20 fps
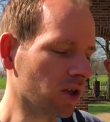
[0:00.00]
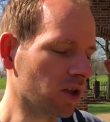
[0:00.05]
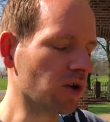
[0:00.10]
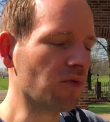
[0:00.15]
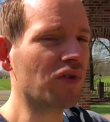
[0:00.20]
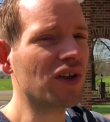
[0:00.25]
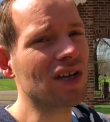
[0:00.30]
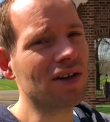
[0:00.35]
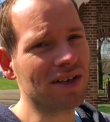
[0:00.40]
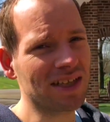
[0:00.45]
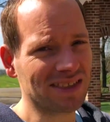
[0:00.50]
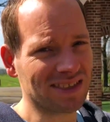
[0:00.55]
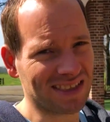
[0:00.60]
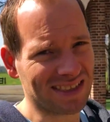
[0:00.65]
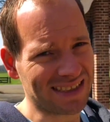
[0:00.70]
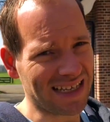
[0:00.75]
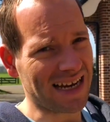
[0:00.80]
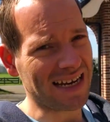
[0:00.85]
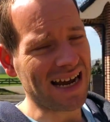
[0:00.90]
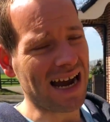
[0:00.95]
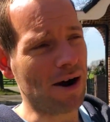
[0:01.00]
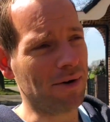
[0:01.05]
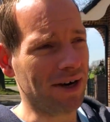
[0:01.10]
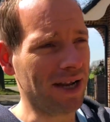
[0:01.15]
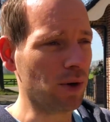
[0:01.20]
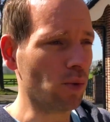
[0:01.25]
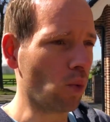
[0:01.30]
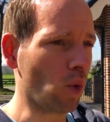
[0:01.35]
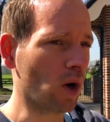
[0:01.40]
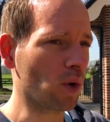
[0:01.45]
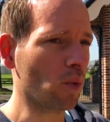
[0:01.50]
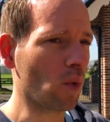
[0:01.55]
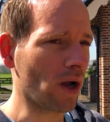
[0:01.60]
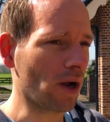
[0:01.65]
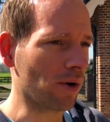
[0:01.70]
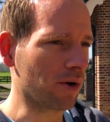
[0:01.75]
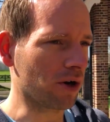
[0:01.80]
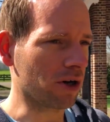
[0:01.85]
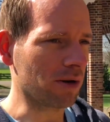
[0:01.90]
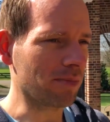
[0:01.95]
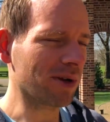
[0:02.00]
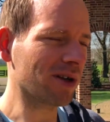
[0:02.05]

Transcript: your video needs to stand out in one way or another,